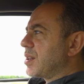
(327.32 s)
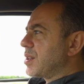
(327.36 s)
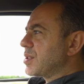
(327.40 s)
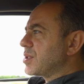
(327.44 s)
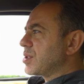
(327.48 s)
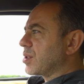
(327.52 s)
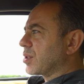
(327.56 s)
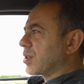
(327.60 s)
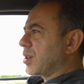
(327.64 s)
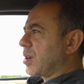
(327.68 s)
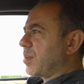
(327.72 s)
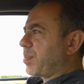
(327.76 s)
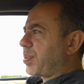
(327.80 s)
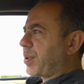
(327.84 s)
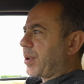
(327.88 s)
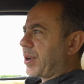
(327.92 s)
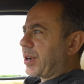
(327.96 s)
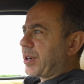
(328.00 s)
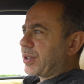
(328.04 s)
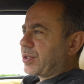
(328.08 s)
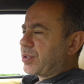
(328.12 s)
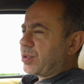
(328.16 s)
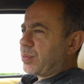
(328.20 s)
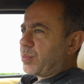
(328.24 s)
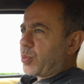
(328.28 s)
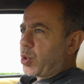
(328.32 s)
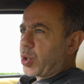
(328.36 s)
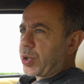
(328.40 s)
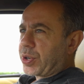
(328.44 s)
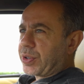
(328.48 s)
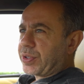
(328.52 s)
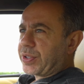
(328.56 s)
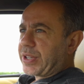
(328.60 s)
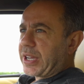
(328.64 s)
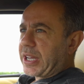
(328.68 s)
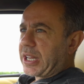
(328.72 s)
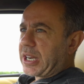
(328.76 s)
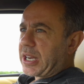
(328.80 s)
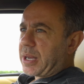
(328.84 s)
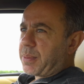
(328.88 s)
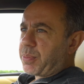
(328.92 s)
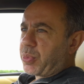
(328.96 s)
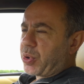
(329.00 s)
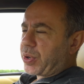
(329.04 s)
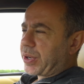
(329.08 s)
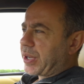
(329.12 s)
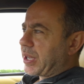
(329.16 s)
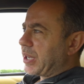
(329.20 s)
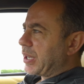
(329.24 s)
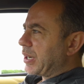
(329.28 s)
So comparing to modern day
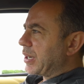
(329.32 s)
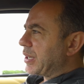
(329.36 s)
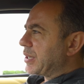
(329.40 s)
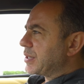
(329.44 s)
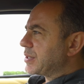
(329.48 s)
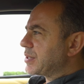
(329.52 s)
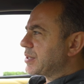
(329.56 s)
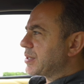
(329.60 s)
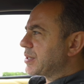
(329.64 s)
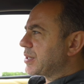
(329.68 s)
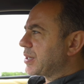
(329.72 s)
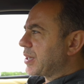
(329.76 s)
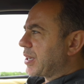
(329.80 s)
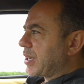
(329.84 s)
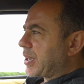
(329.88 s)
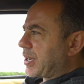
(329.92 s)
Lamborghinis,